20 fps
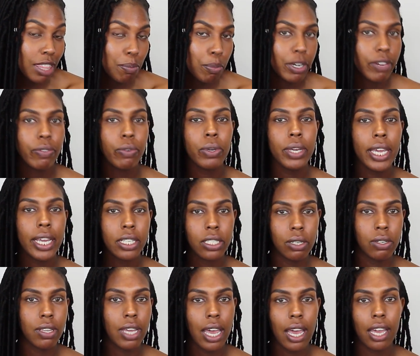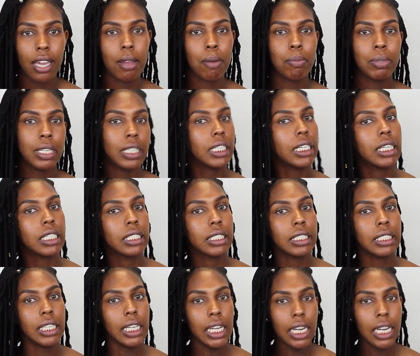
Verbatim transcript: But if you can't do that, I completely understand.